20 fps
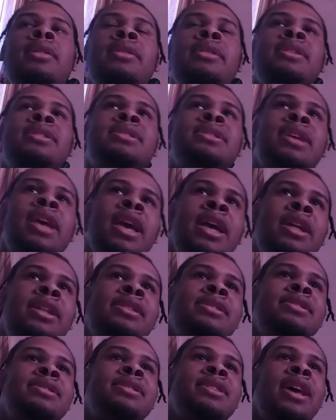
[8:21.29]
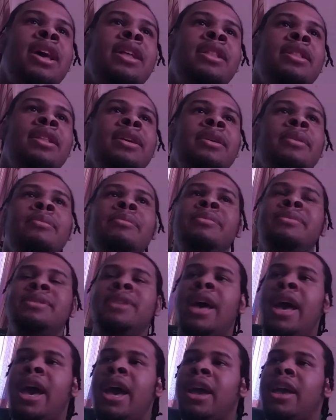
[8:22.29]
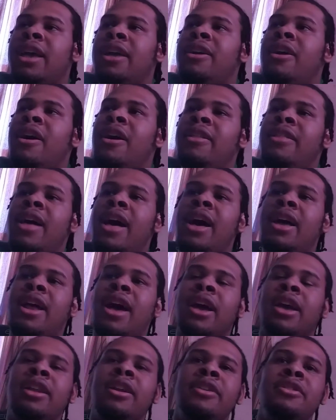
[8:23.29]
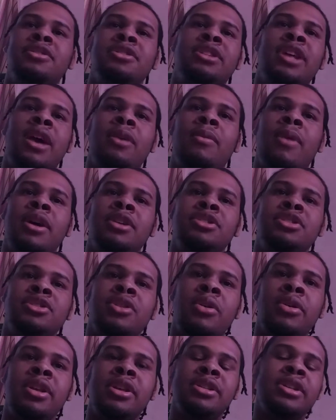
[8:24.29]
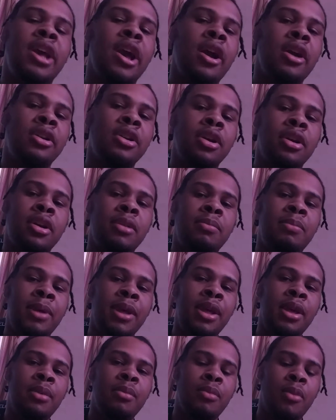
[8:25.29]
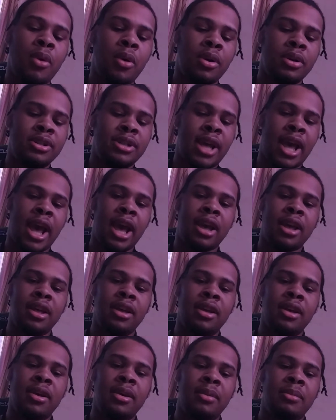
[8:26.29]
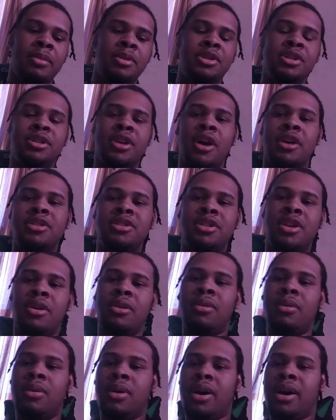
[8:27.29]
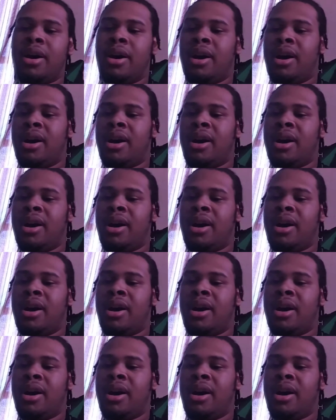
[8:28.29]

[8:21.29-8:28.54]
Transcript: the skins and the tech and all that, I can understand why Sonya's character could be more tech, but she's also